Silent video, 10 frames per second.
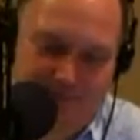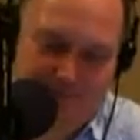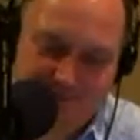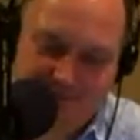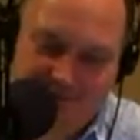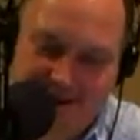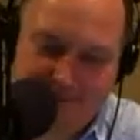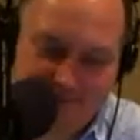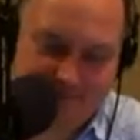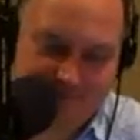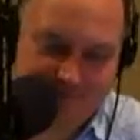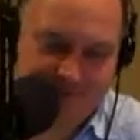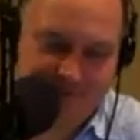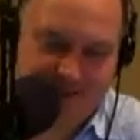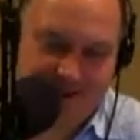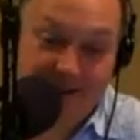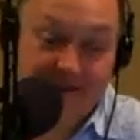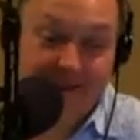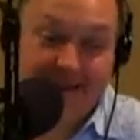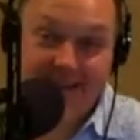Cripes.
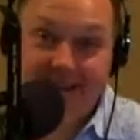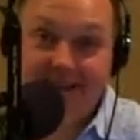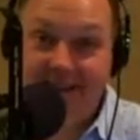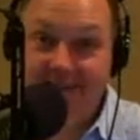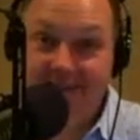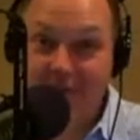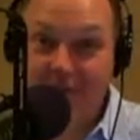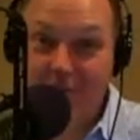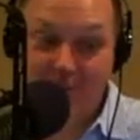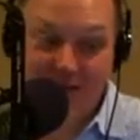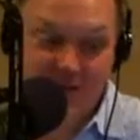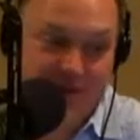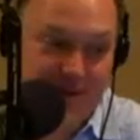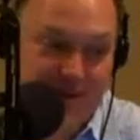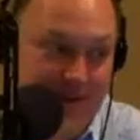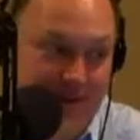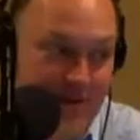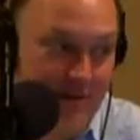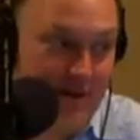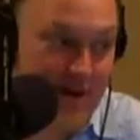So I guess that kind of gives me the Norwegian thing, even
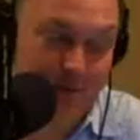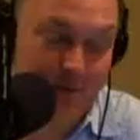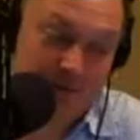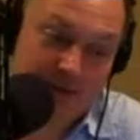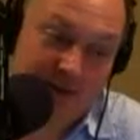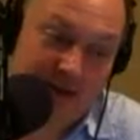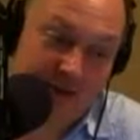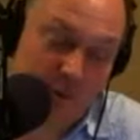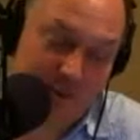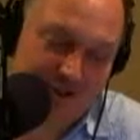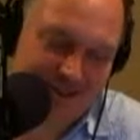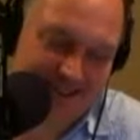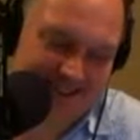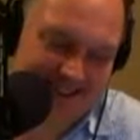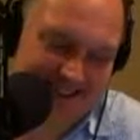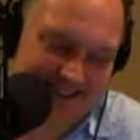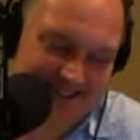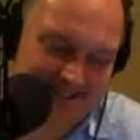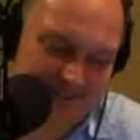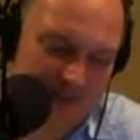though I'm not Norwegian at
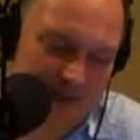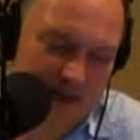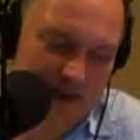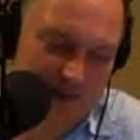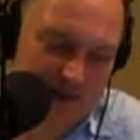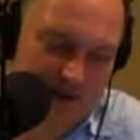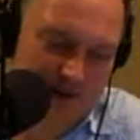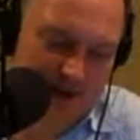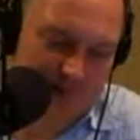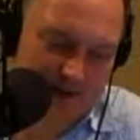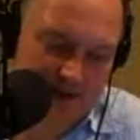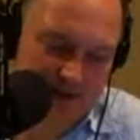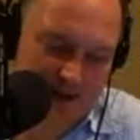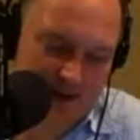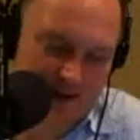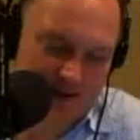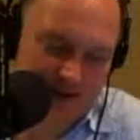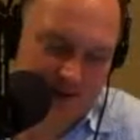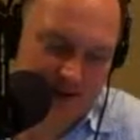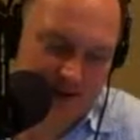all. But the Cripes that come on,
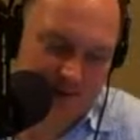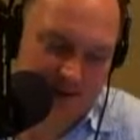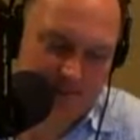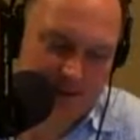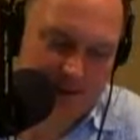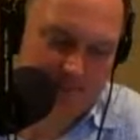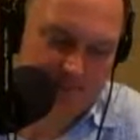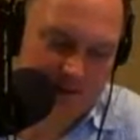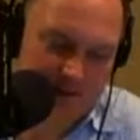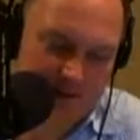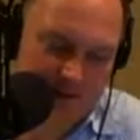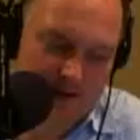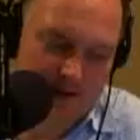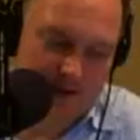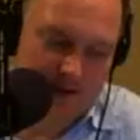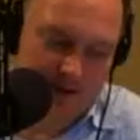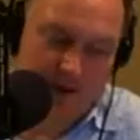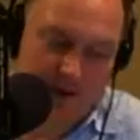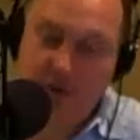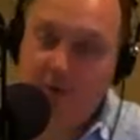you got to be kidding me.
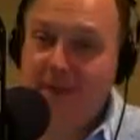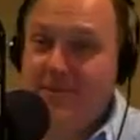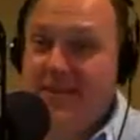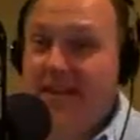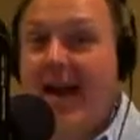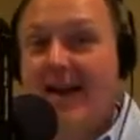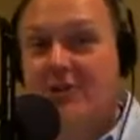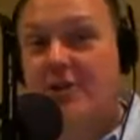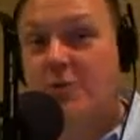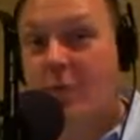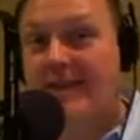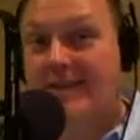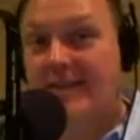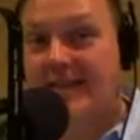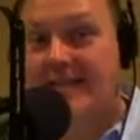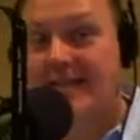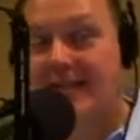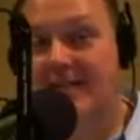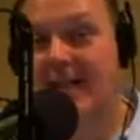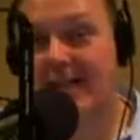So the Cripes today actually is one that's
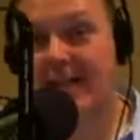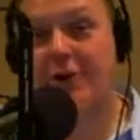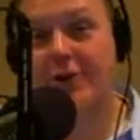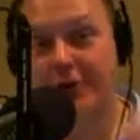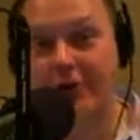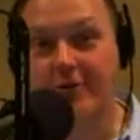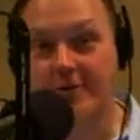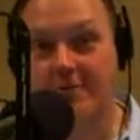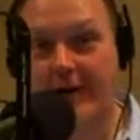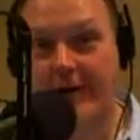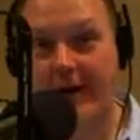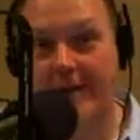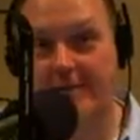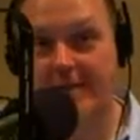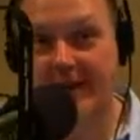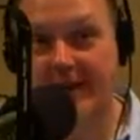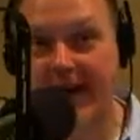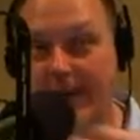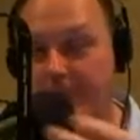slightly good news. My Cripes of the day.